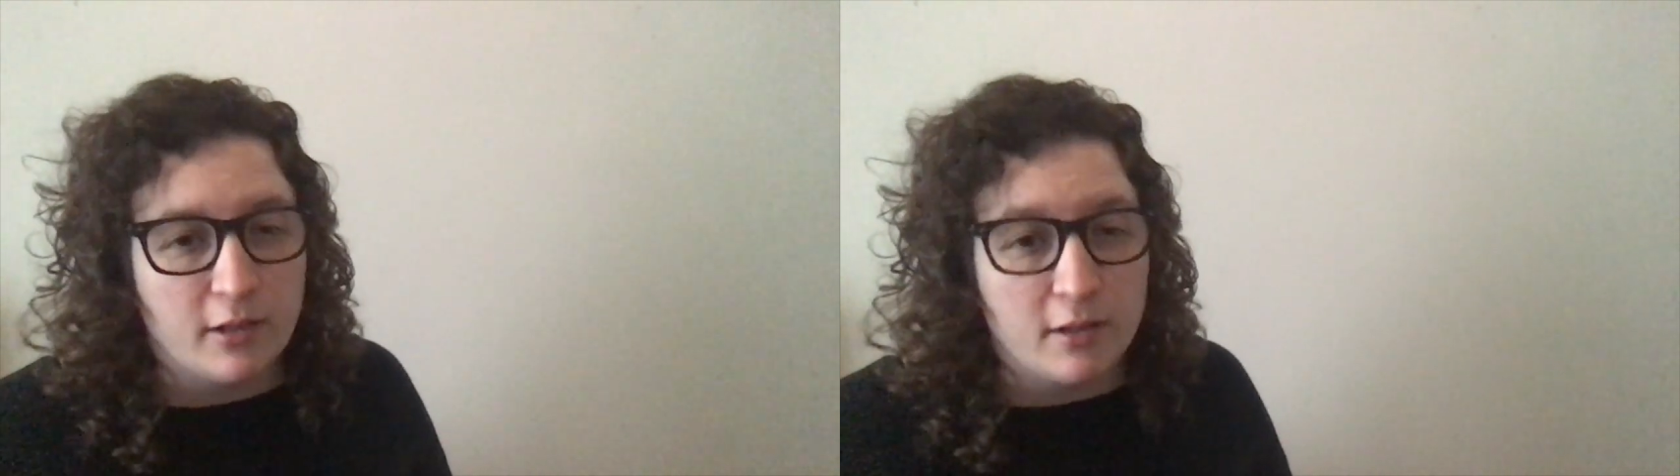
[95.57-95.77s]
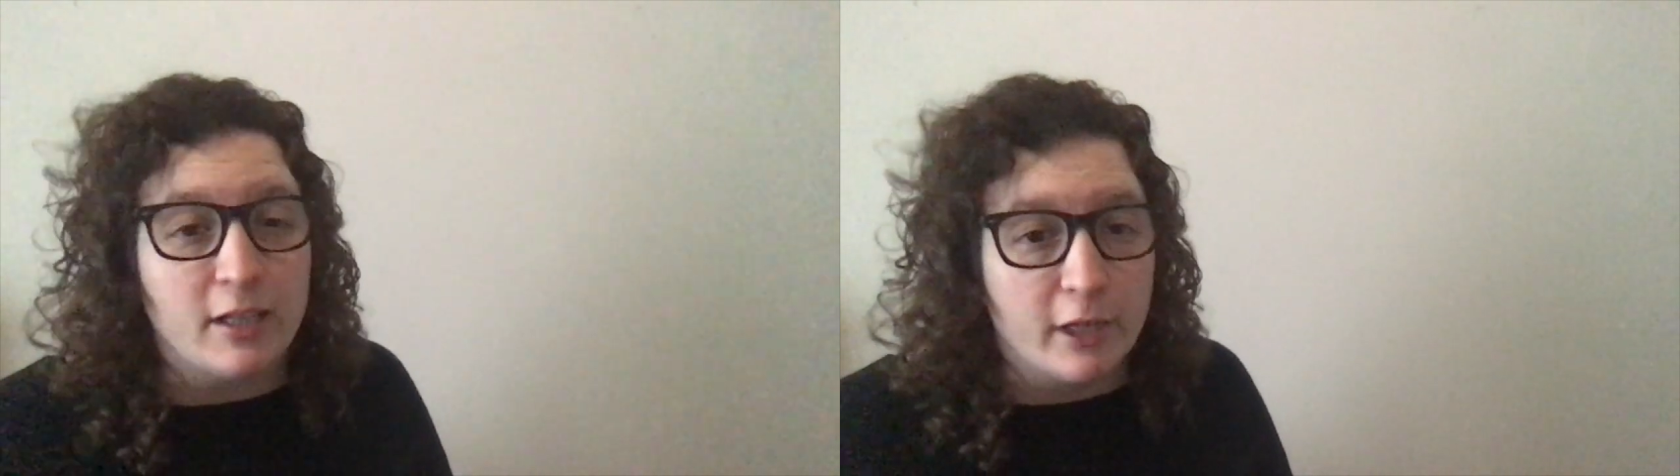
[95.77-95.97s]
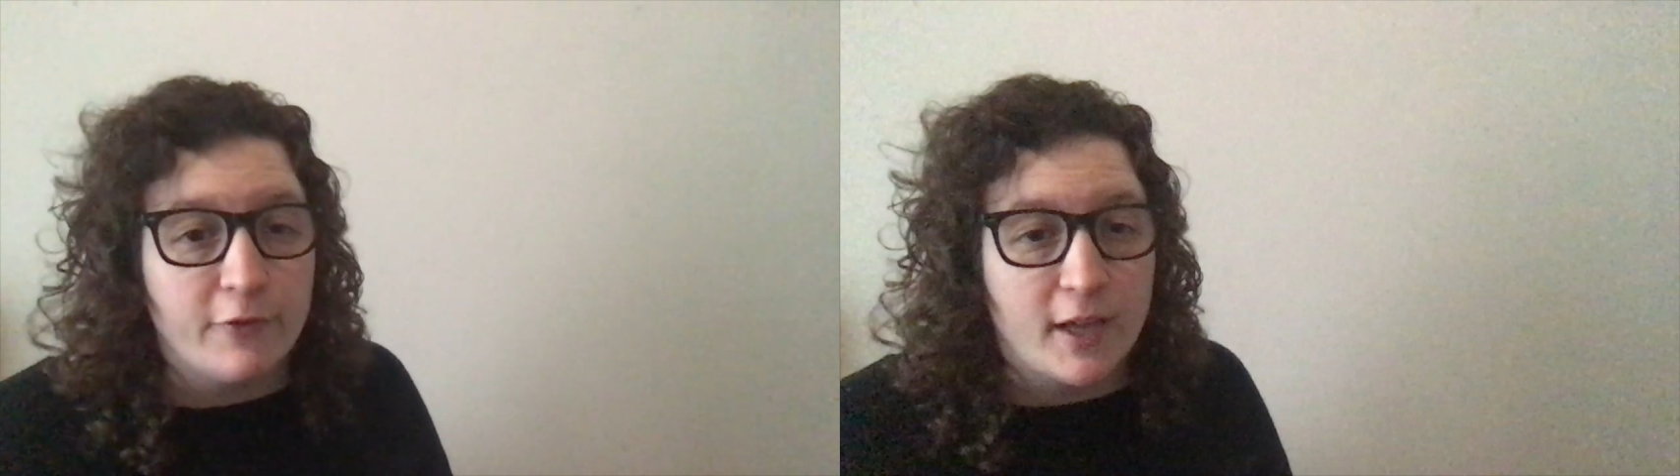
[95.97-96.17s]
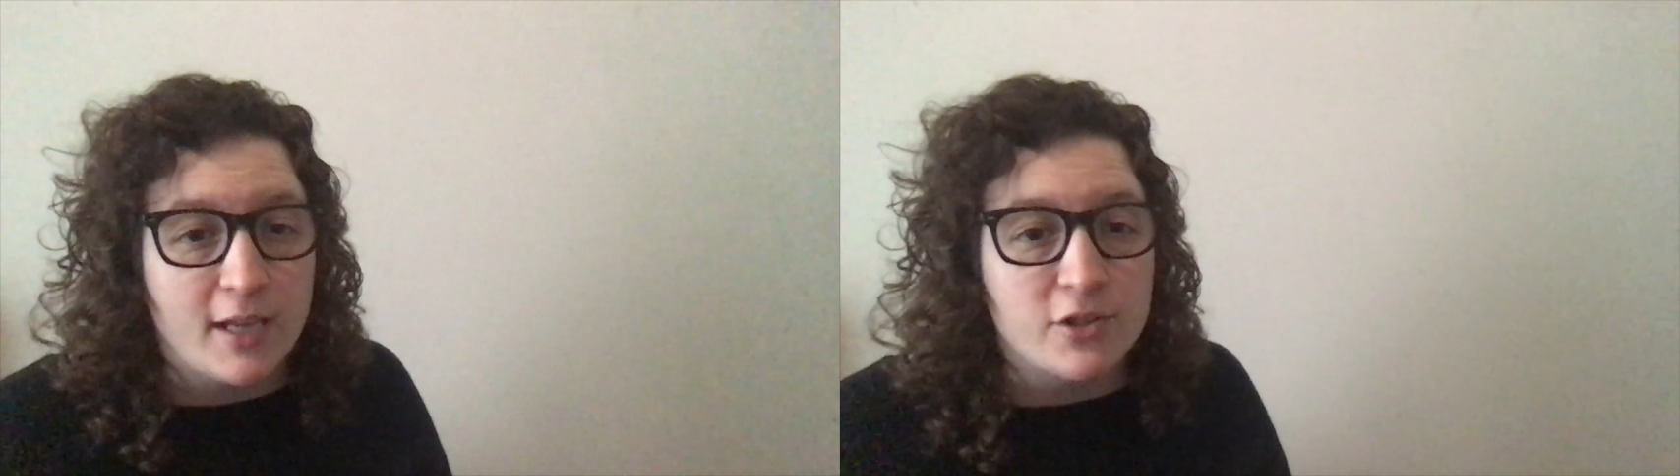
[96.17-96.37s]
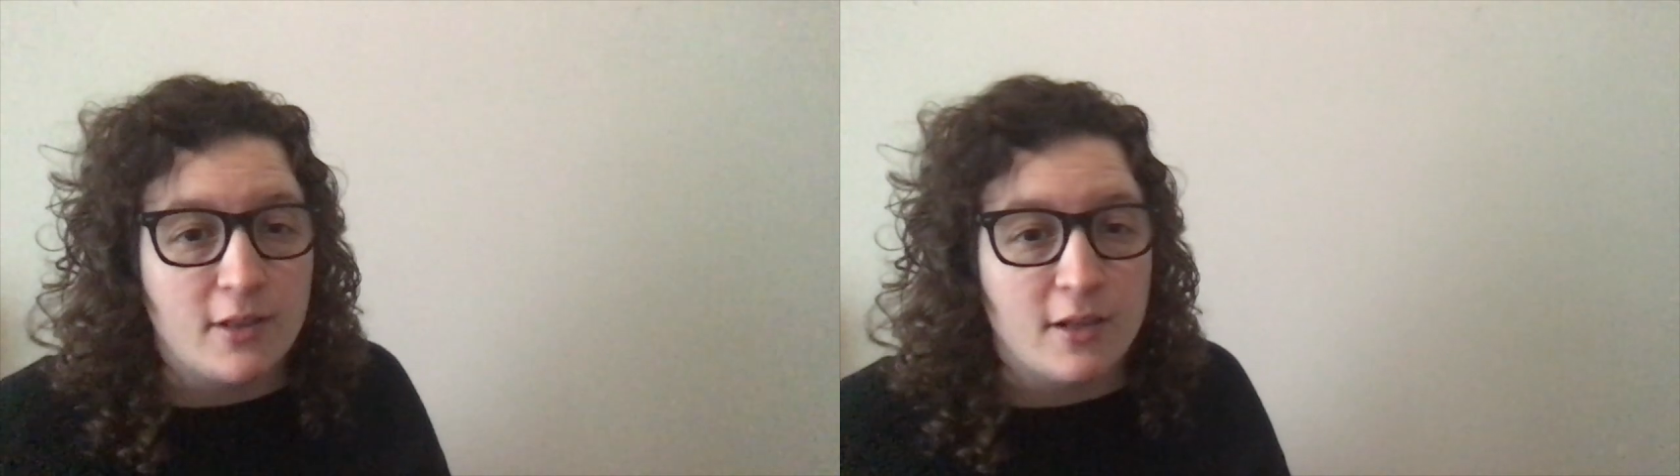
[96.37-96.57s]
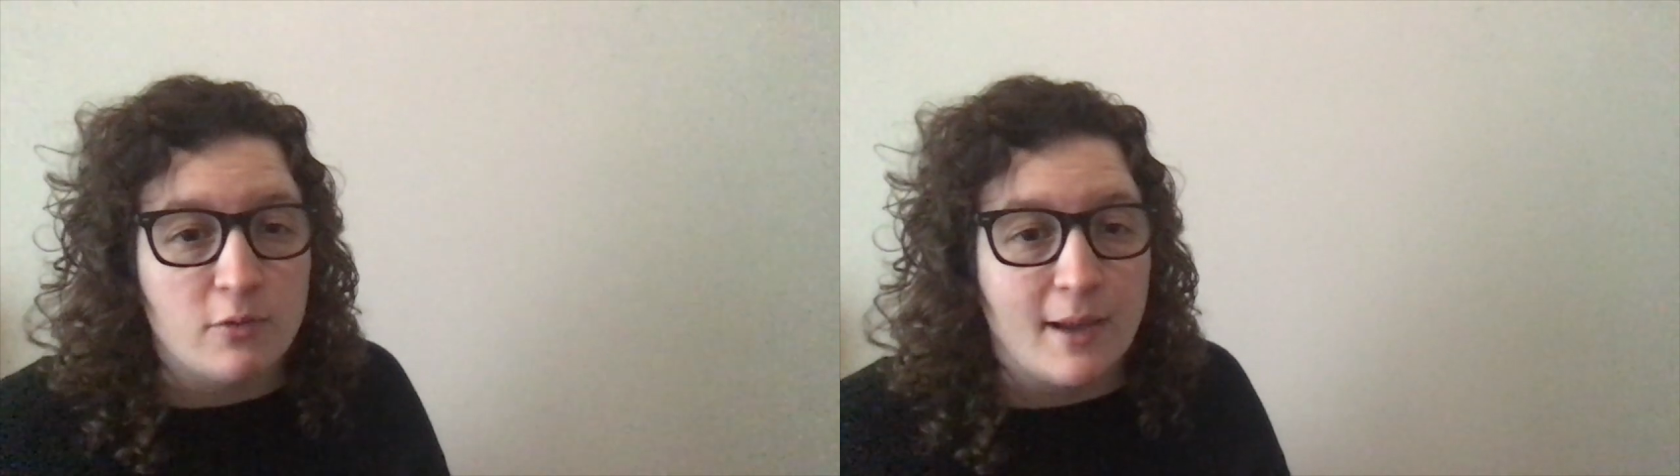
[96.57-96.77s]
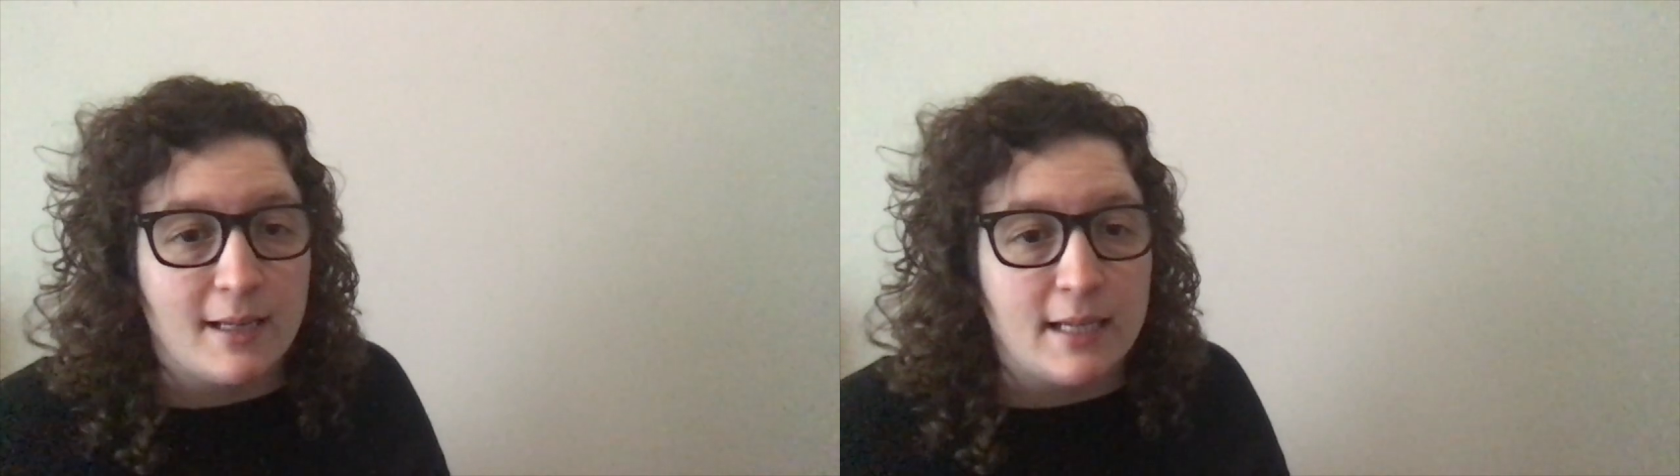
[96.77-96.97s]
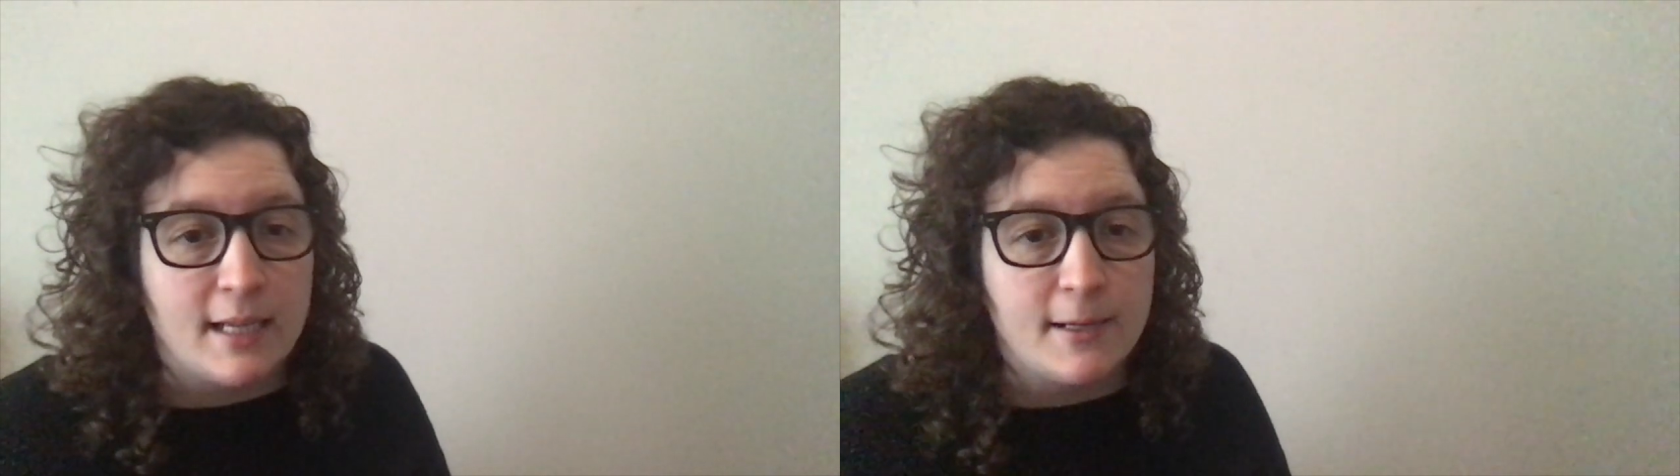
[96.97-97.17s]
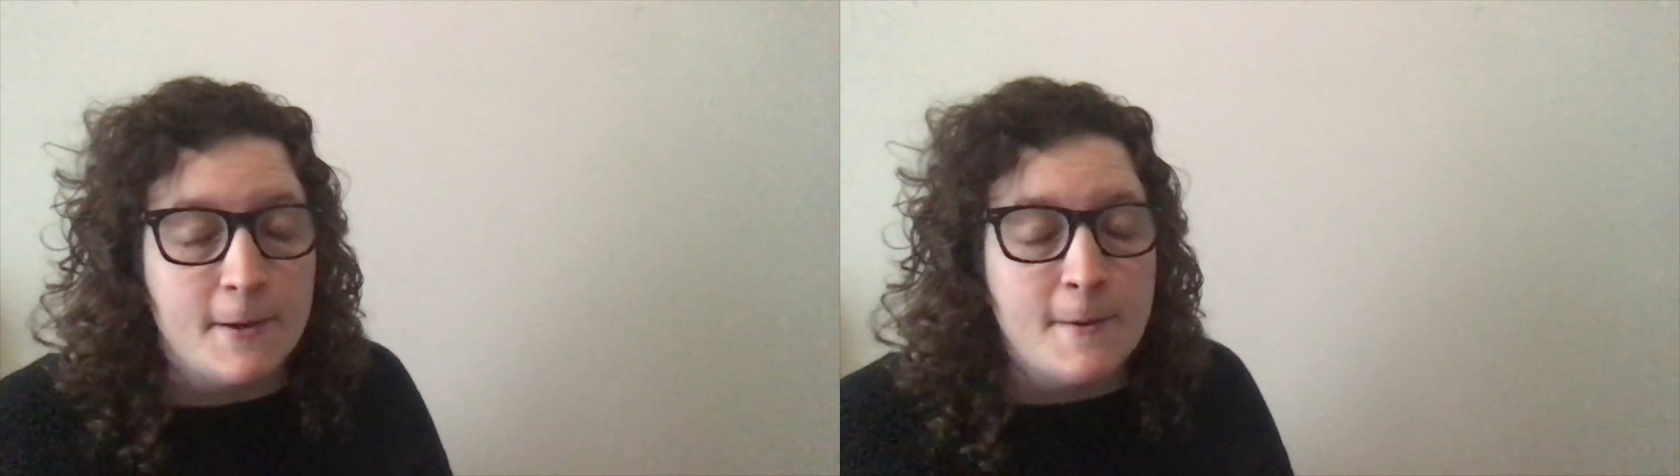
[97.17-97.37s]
clarification that you might need.